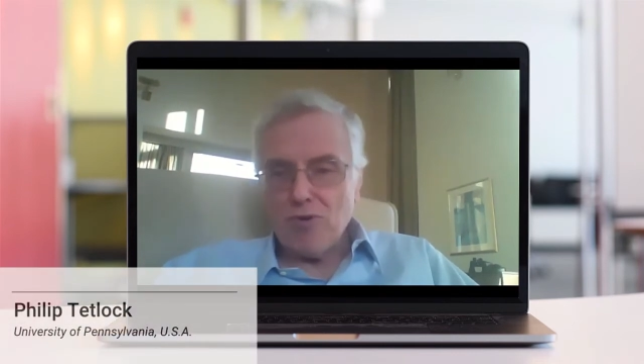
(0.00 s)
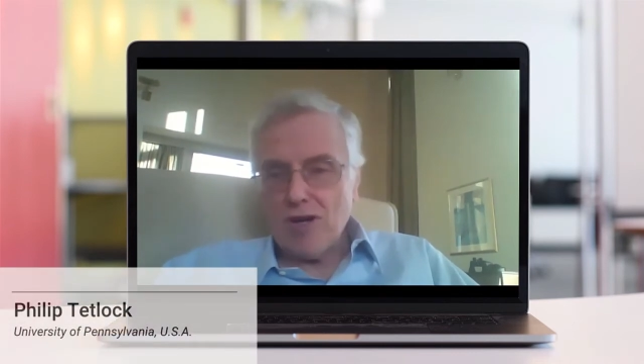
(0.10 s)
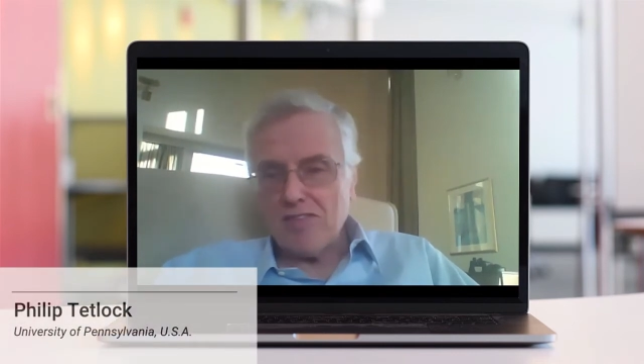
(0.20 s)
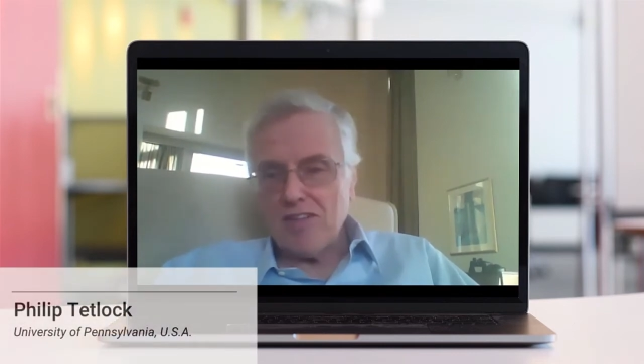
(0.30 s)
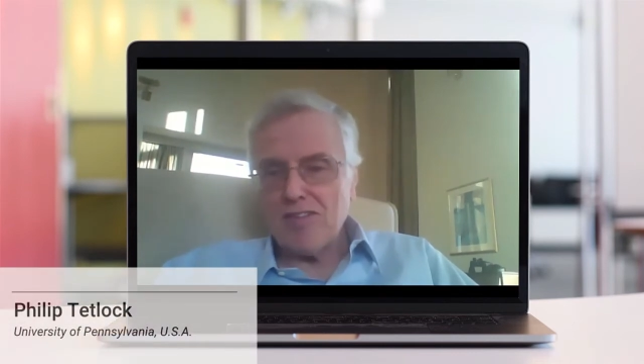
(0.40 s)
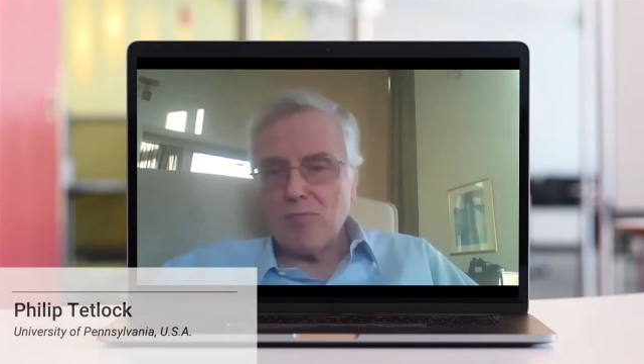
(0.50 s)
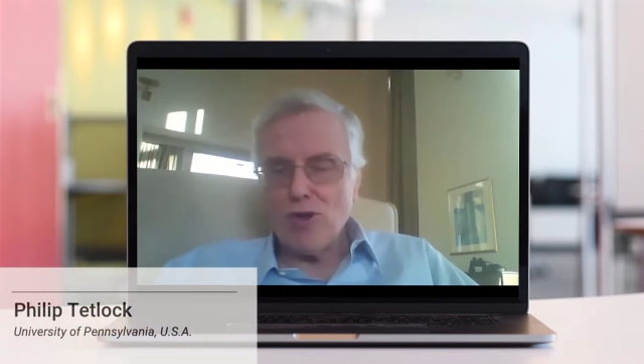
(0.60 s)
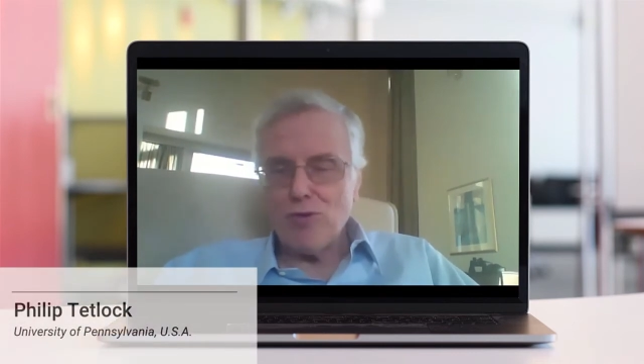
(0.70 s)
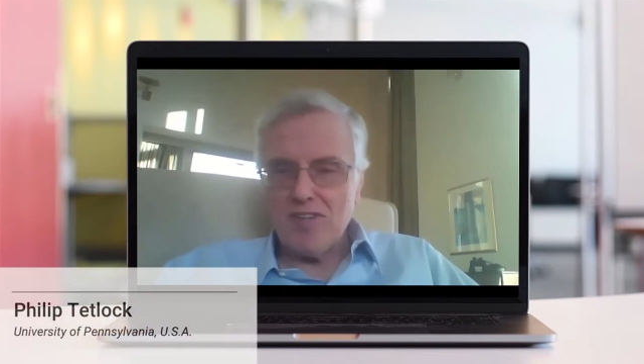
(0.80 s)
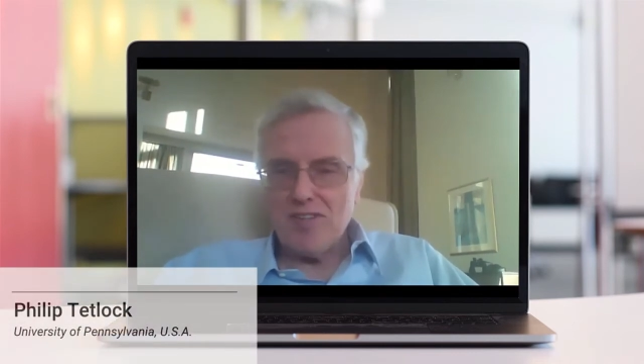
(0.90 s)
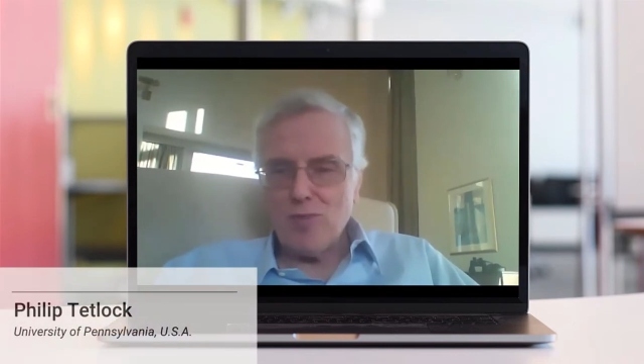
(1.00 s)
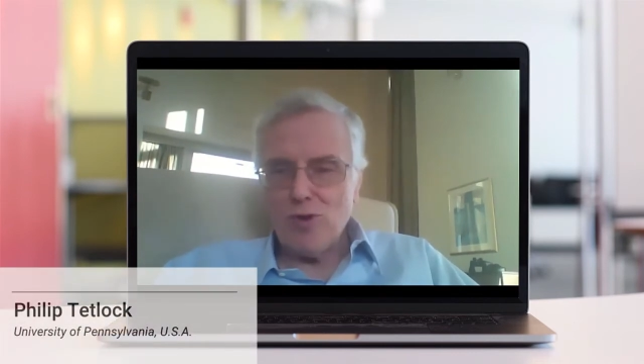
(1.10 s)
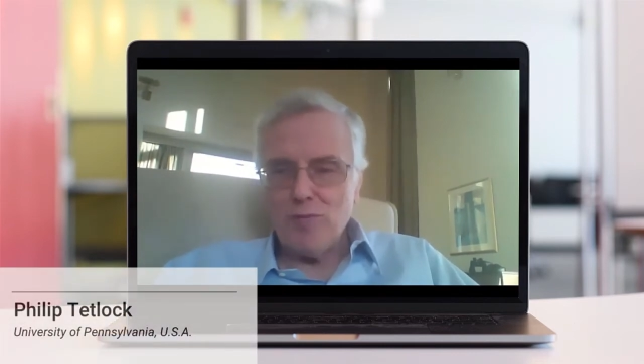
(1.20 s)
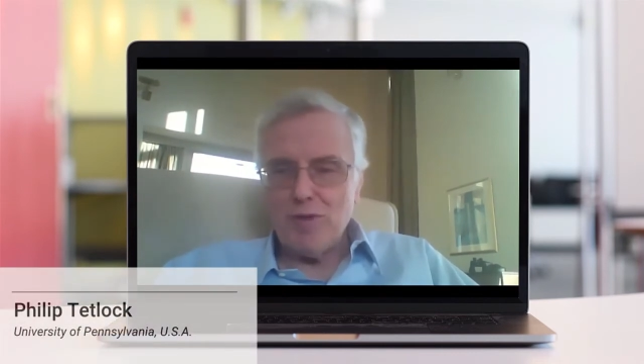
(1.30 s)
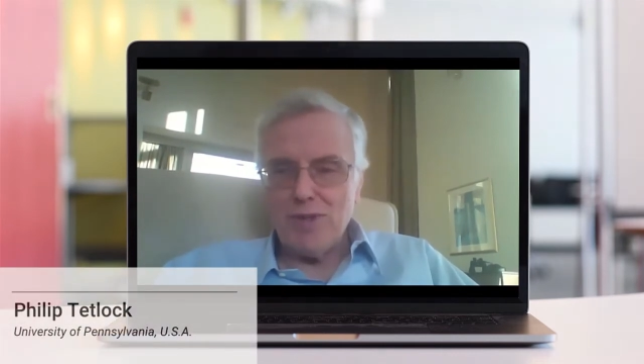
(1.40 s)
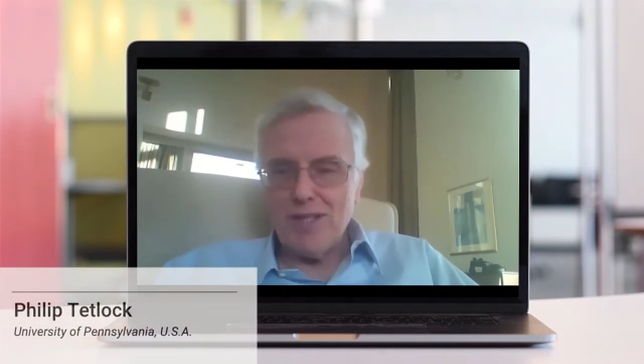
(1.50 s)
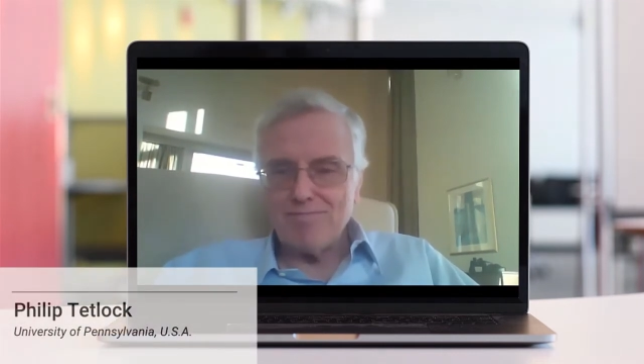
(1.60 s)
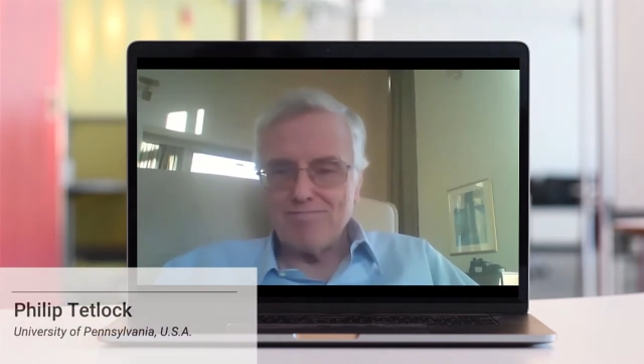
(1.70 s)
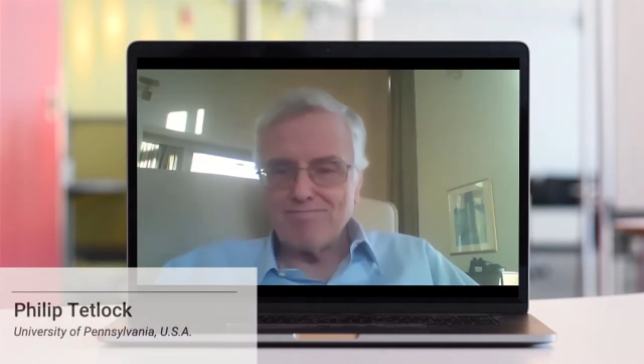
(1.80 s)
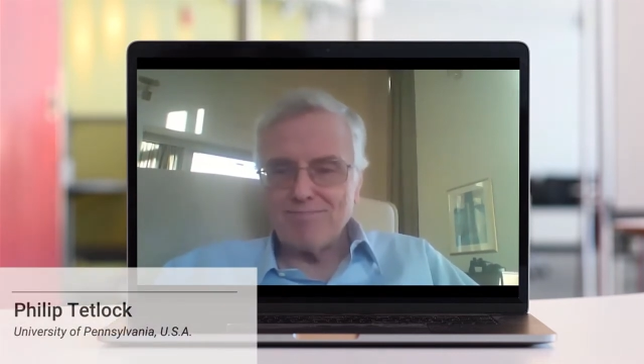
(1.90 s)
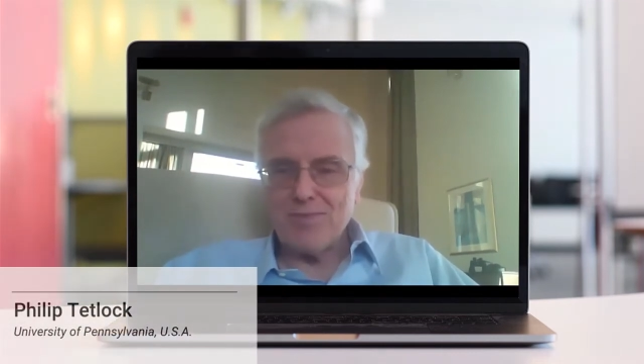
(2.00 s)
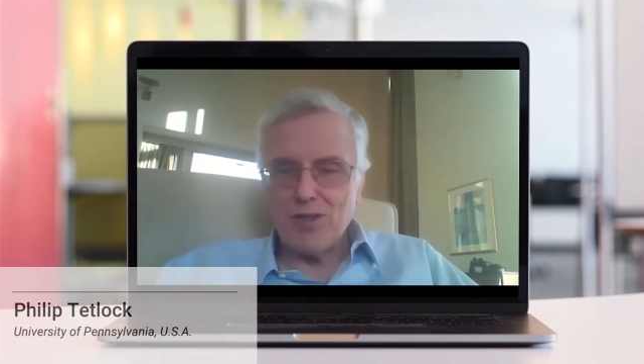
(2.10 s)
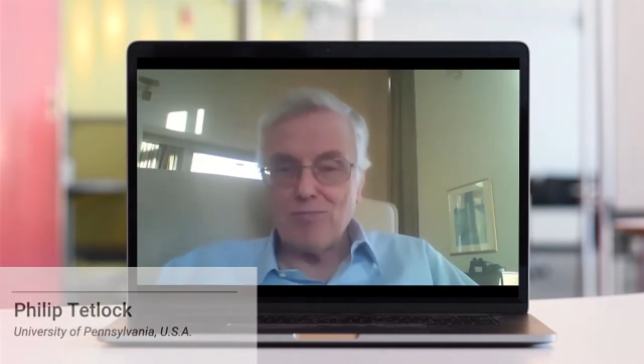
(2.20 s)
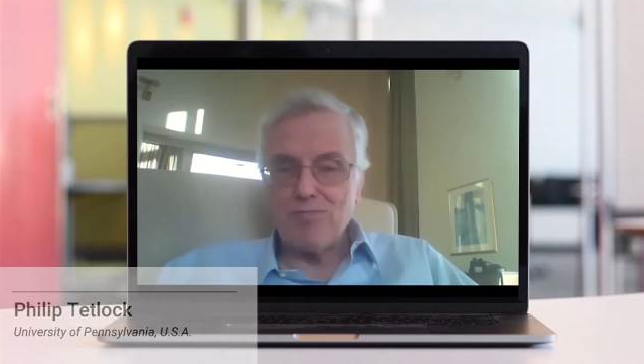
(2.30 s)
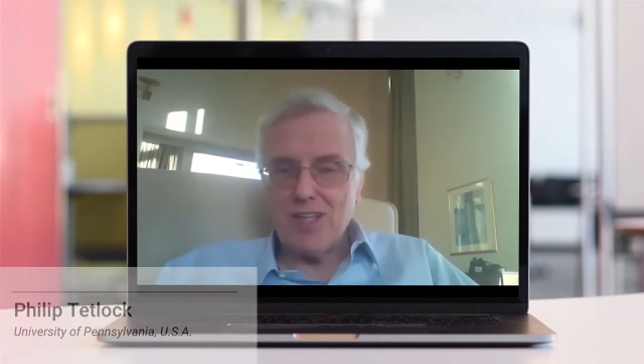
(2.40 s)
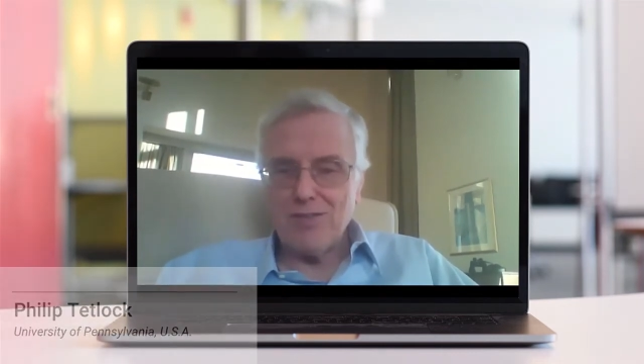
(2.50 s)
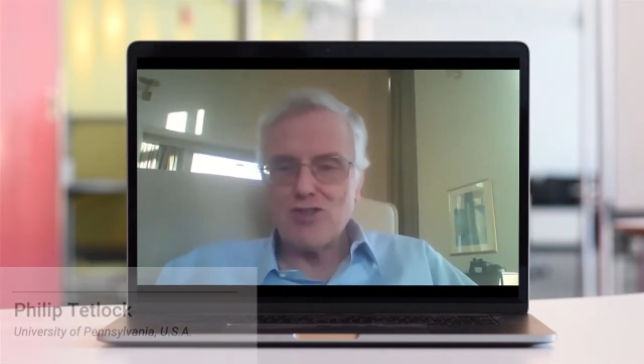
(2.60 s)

process a more reasonable human being. So give it a